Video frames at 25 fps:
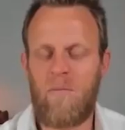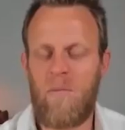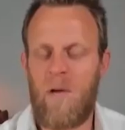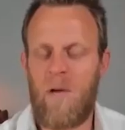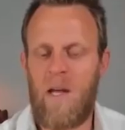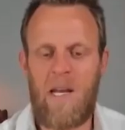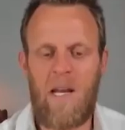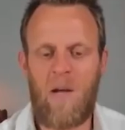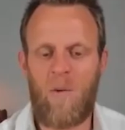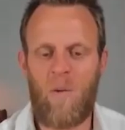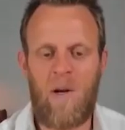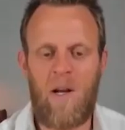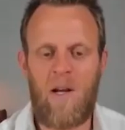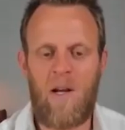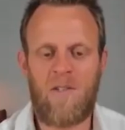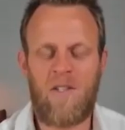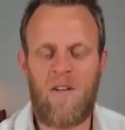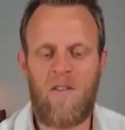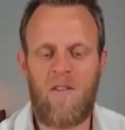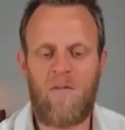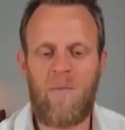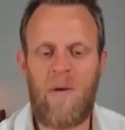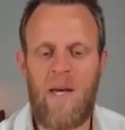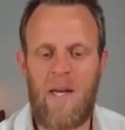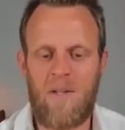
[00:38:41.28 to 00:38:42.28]
anyone else
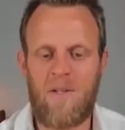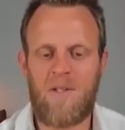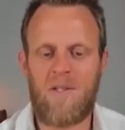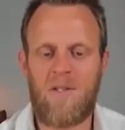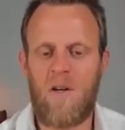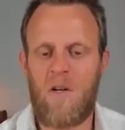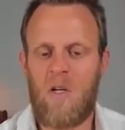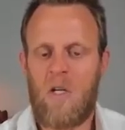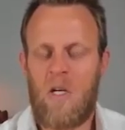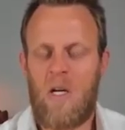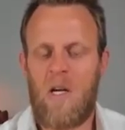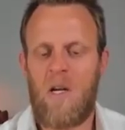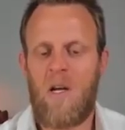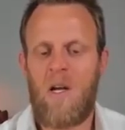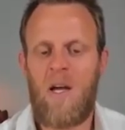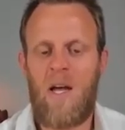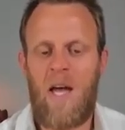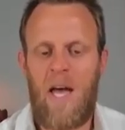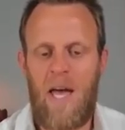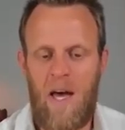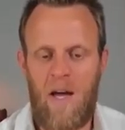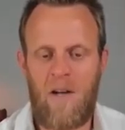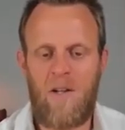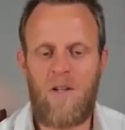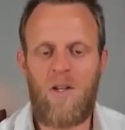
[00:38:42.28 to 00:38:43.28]
I've met. So,
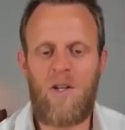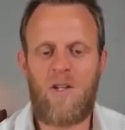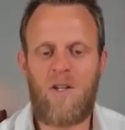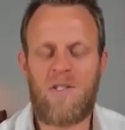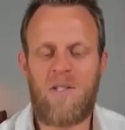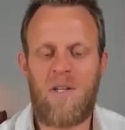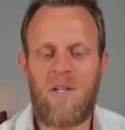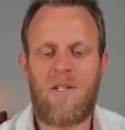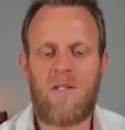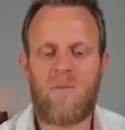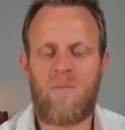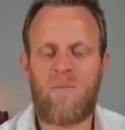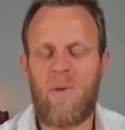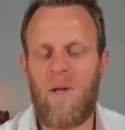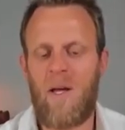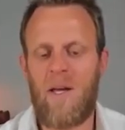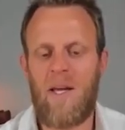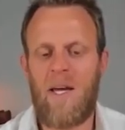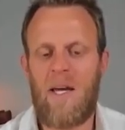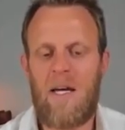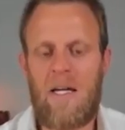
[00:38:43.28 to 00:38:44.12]
how do you see this playing